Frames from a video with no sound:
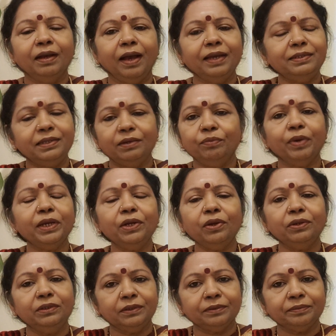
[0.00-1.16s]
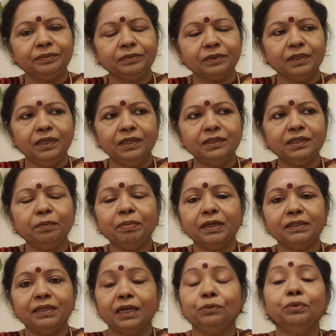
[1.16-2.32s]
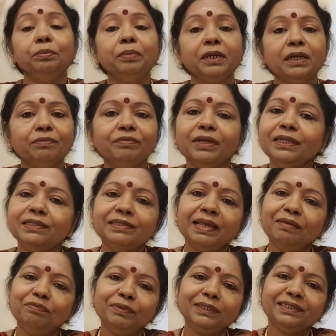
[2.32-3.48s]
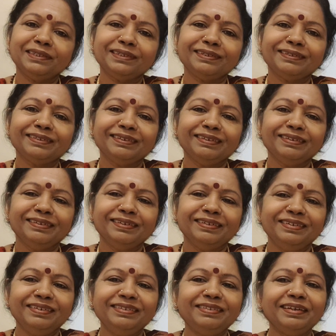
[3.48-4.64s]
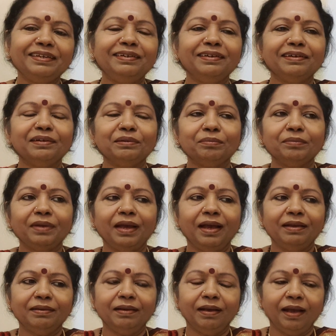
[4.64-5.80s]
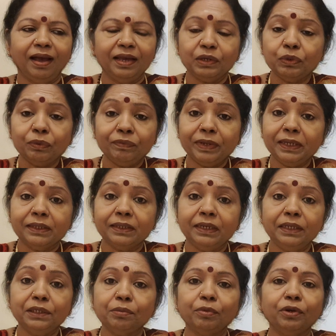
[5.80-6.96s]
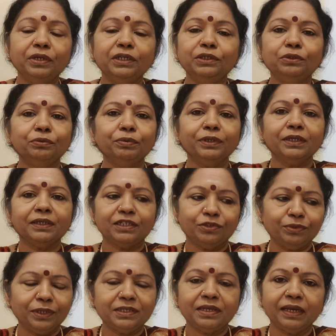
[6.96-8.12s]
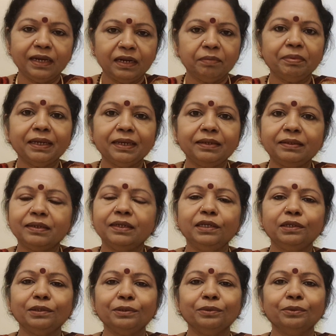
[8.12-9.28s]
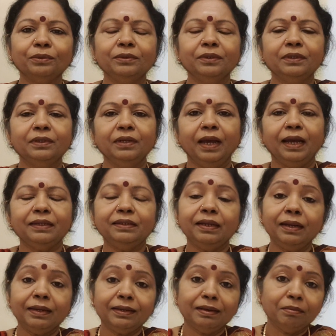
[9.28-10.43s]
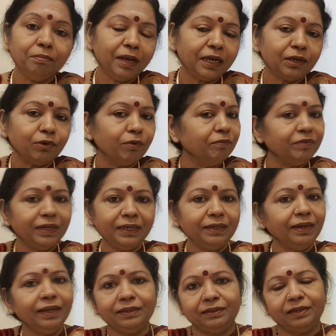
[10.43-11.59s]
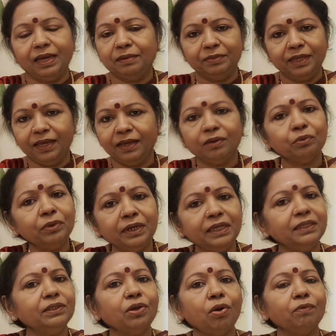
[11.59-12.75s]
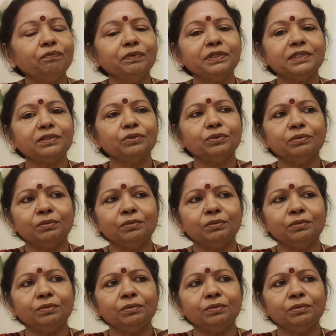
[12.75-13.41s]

I said, why not? He said, but that would become very selfish. He said, I go very early in the morning to work. As soon as I get up, I get ready and go. And then I come back home very late. I'm there only in the office.